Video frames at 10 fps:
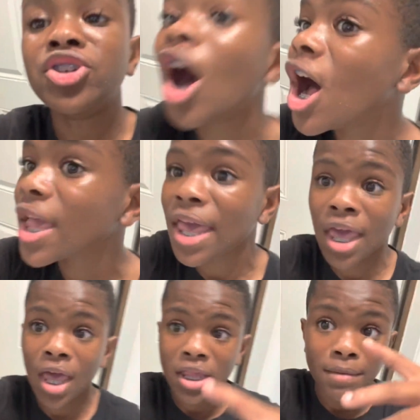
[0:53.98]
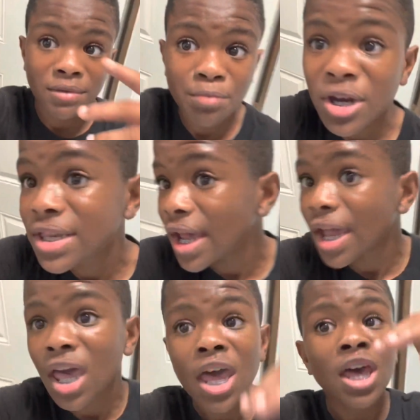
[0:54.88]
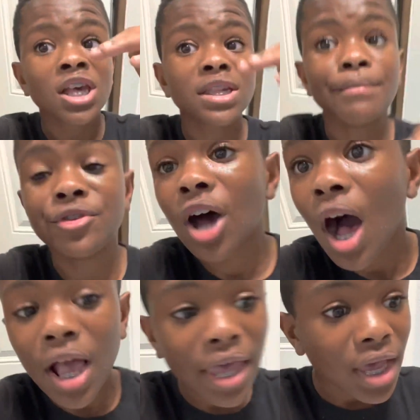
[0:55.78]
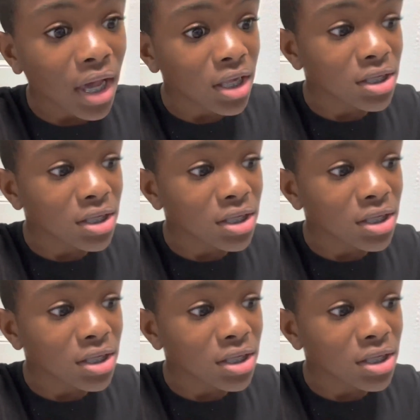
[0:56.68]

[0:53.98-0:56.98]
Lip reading: jogging. Some sprinting, some jogging,